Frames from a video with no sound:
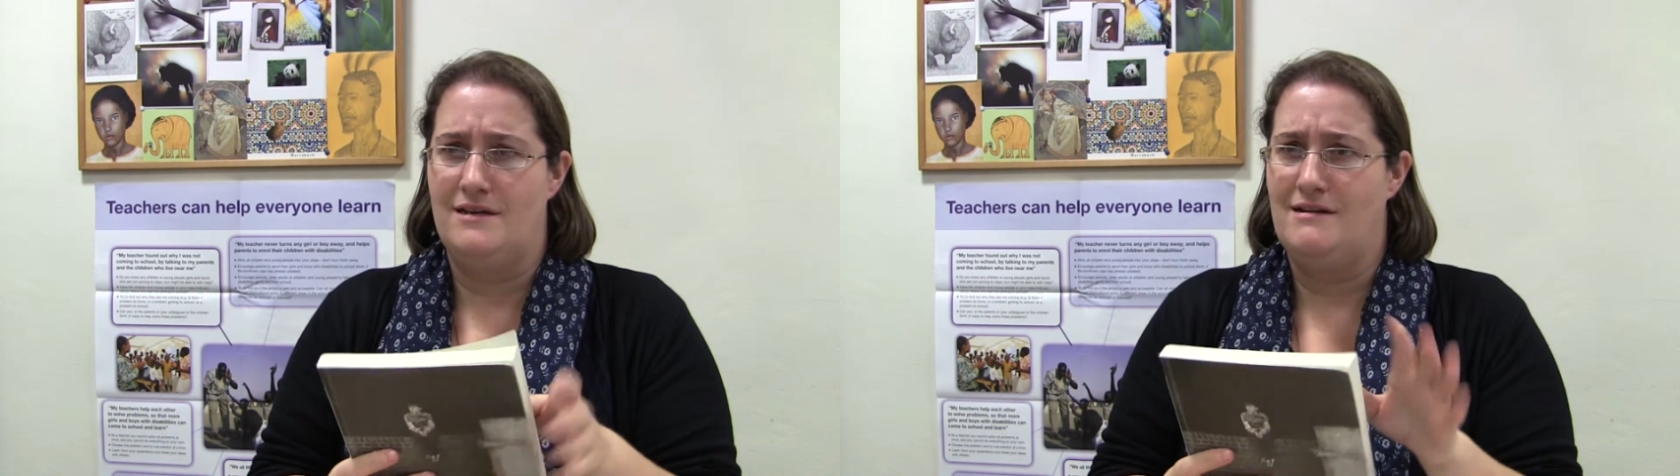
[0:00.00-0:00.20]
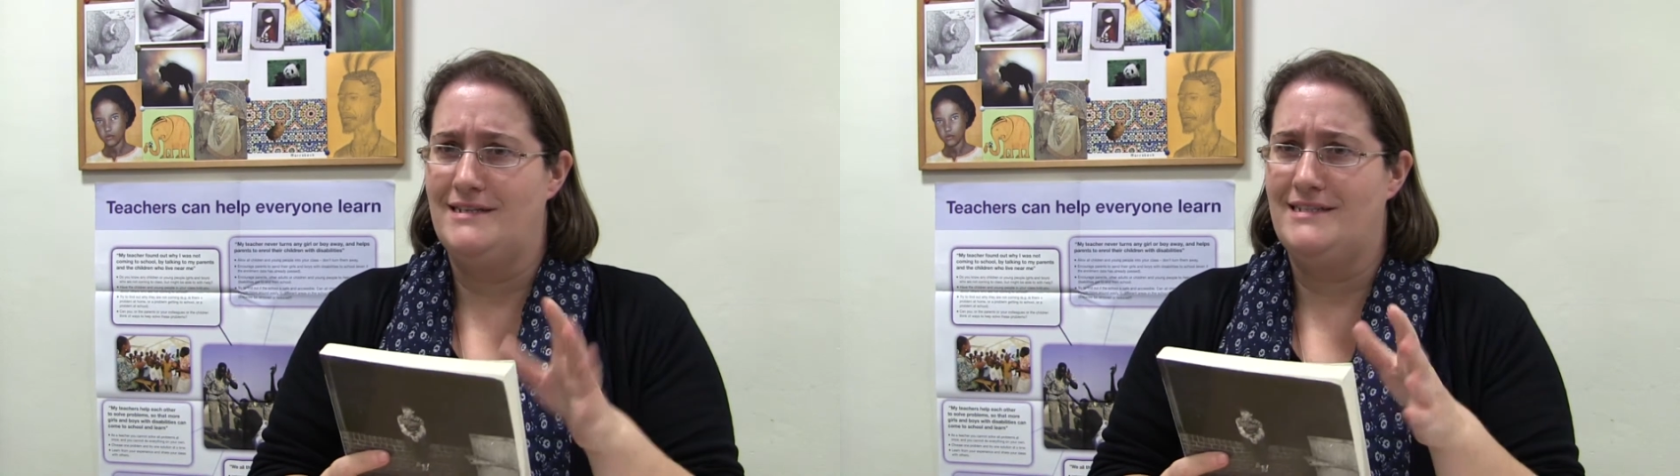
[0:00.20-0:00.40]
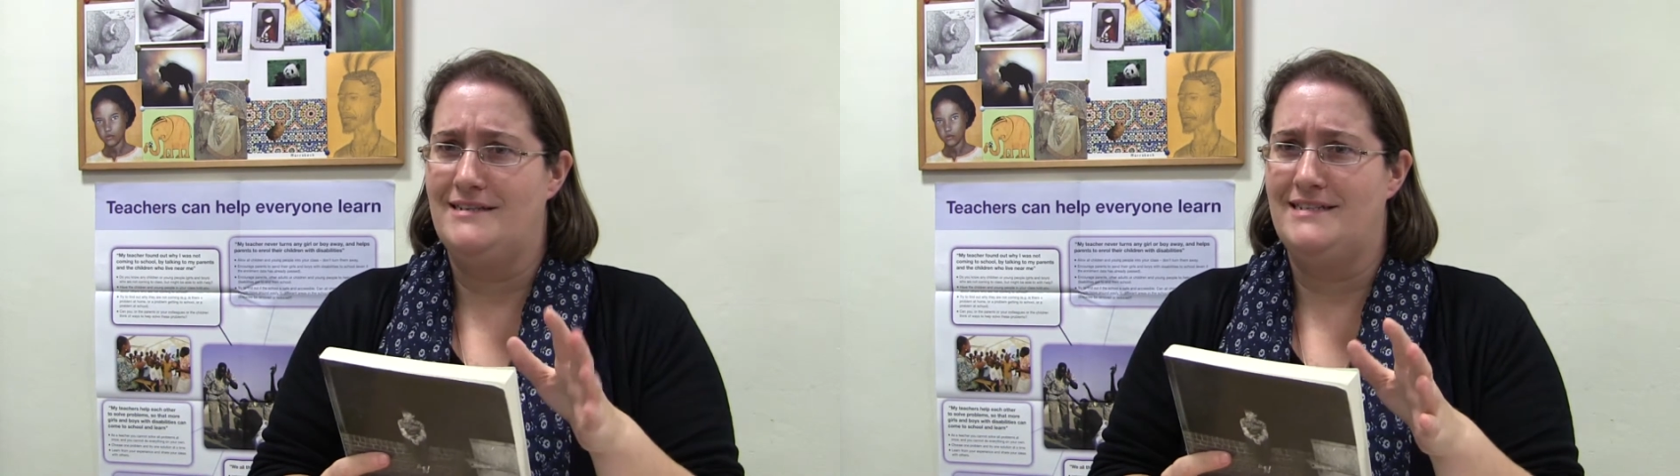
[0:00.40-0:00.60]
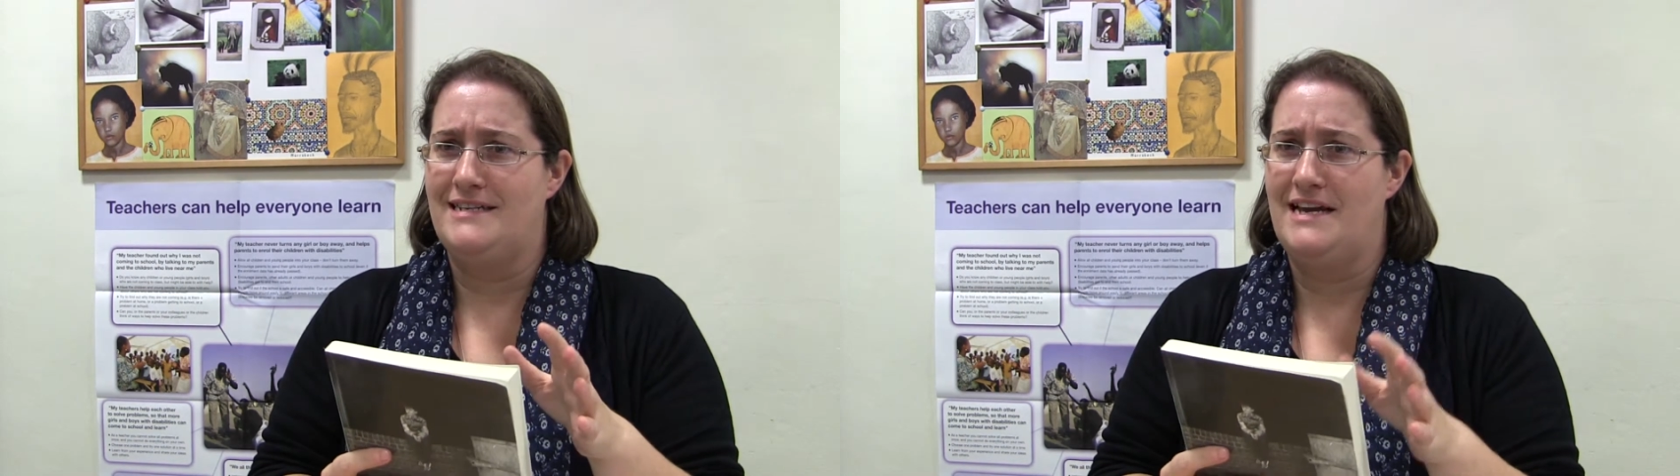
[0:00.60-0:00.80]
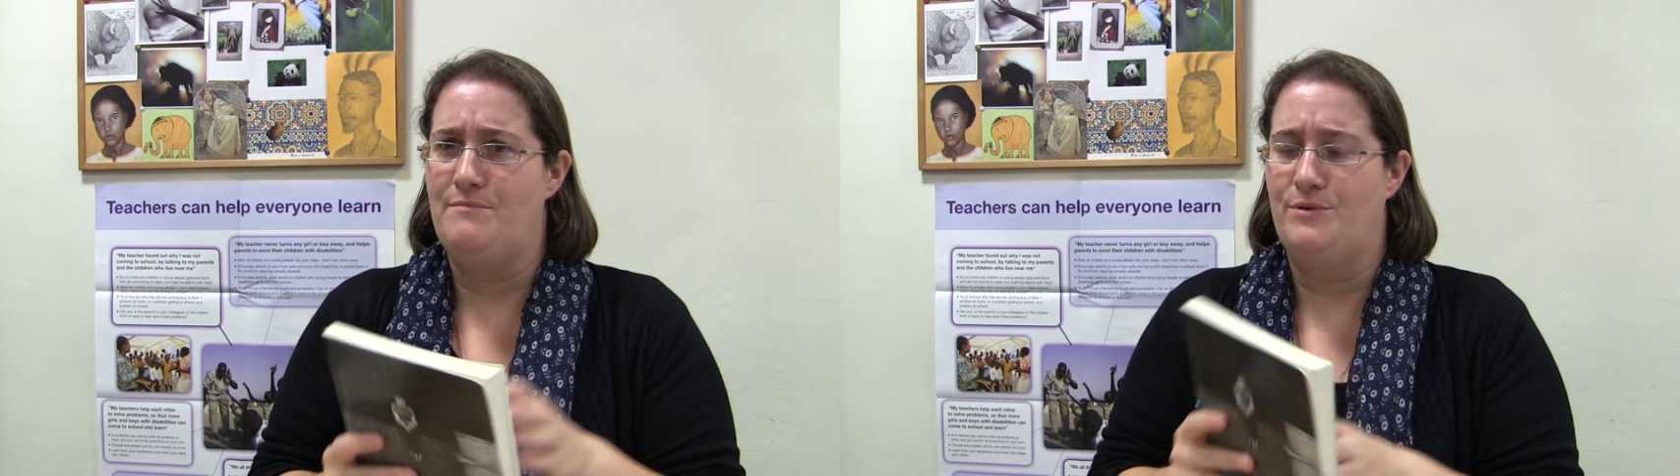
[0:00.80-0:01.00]
a
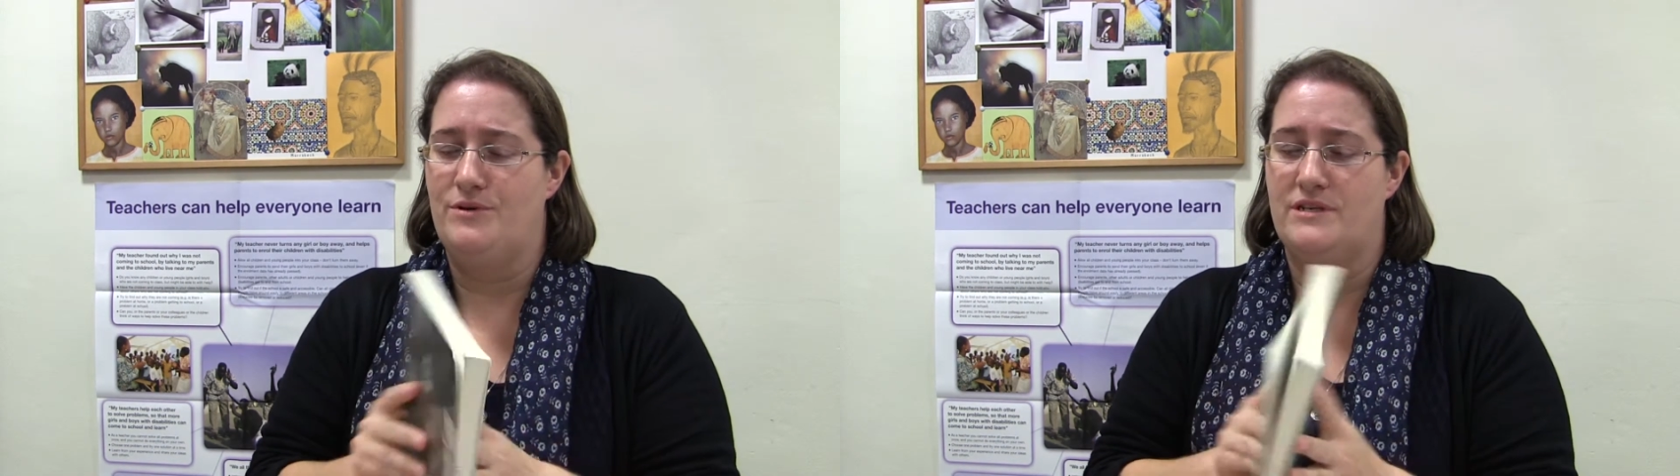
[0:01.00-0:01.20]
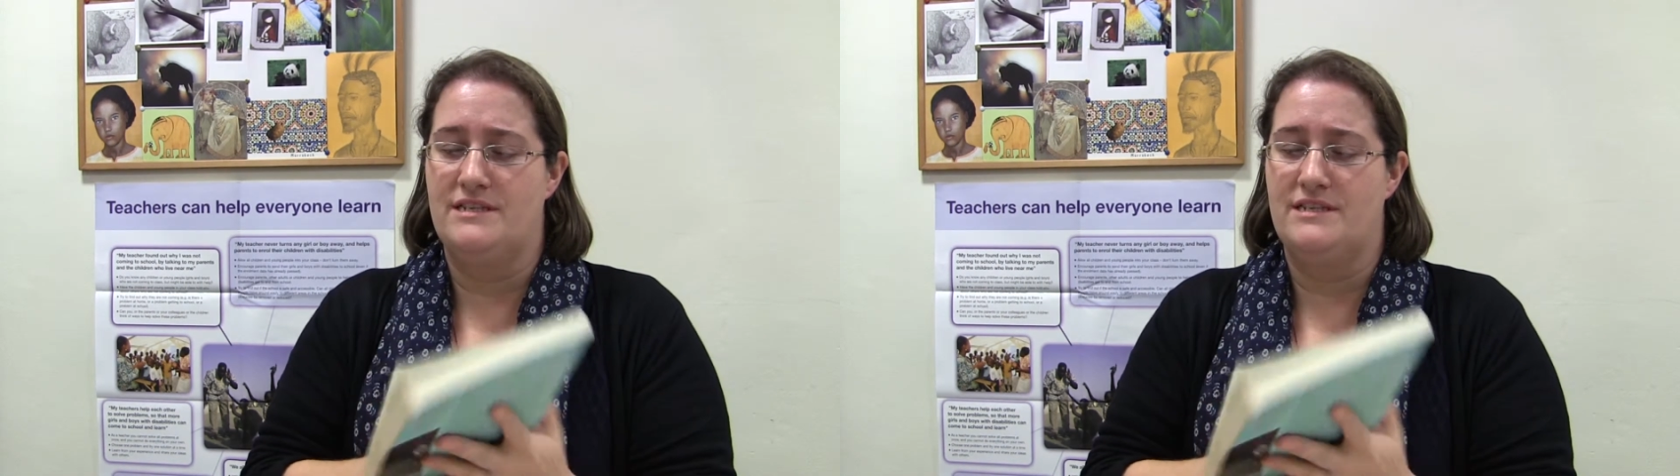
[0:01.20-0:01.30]
1998 book,